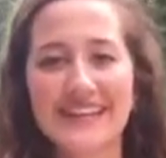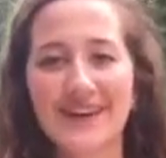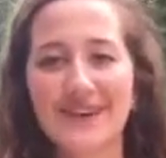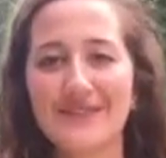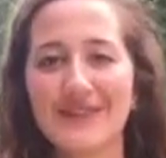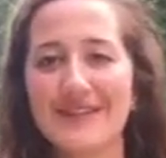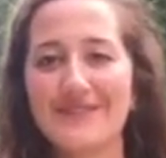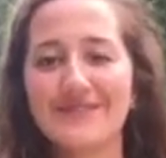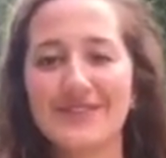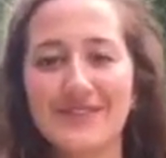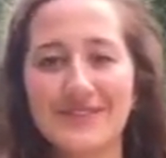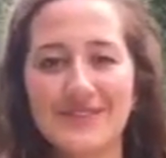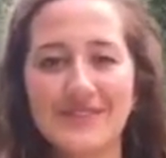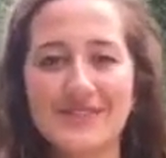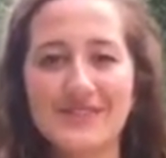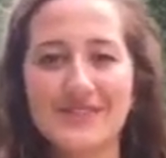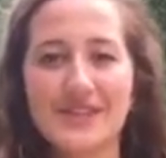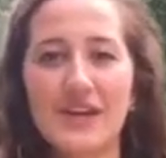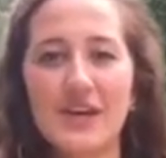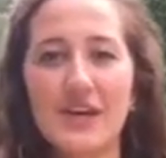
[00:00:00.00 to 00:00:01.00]
all my
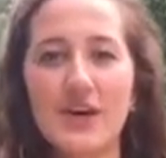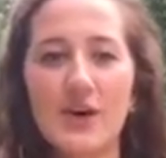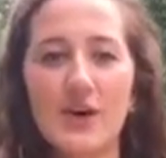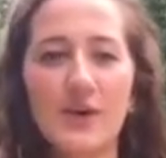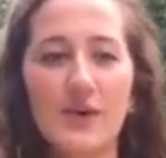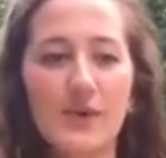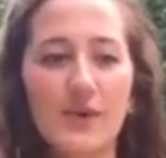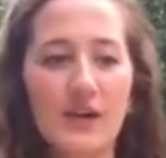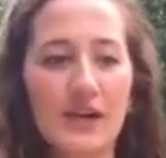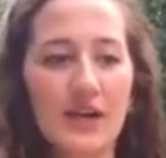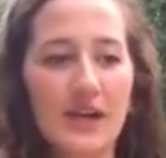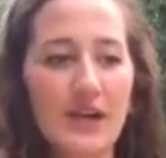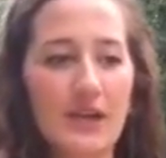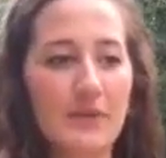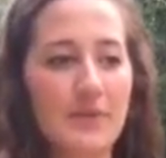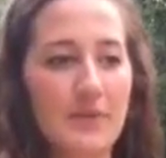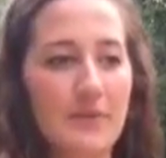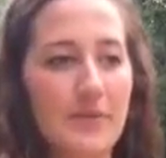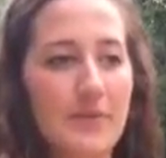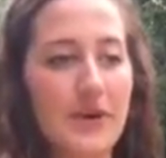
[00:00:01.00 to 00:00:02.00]
emotions were
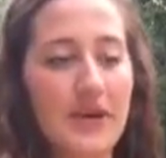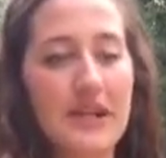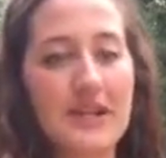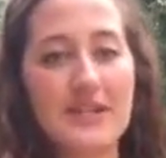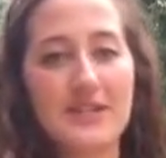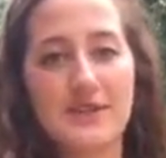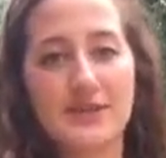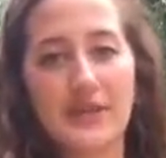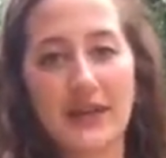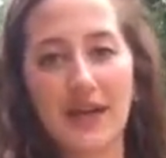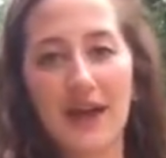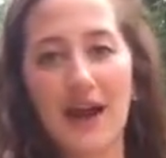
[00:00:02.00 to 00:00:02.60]
put into a